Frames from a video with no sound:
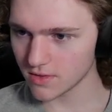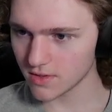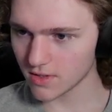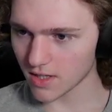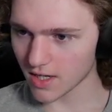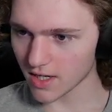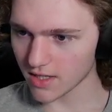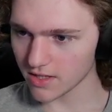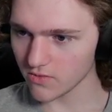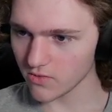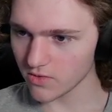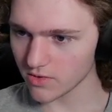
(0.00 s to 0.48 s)

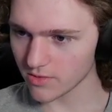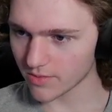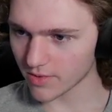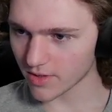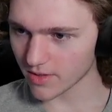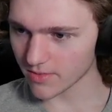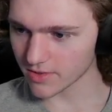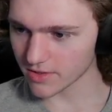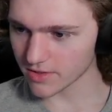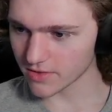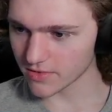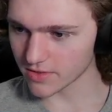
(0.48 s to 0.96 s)
I think we could
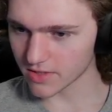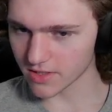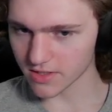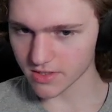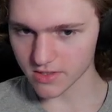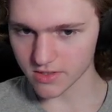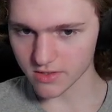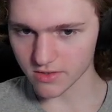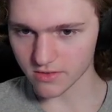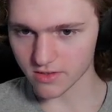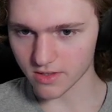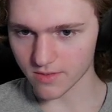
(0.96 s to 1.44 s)
probably use this
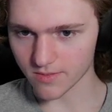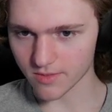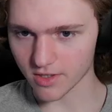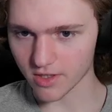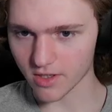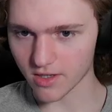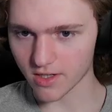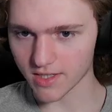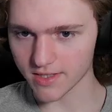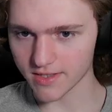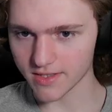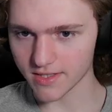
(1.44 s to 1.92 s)
as our number. All
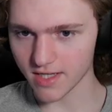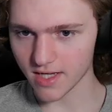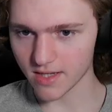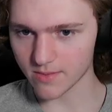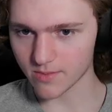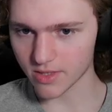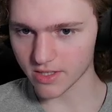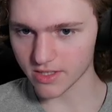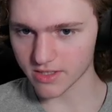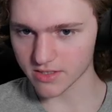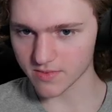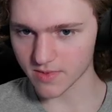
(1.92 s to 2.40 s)
right, the ad
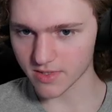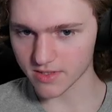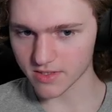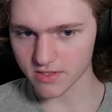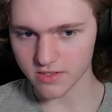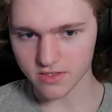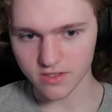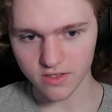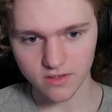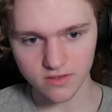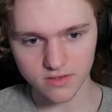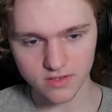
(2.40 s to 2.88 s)
break is about to
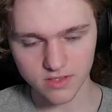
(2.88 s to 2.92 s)
start,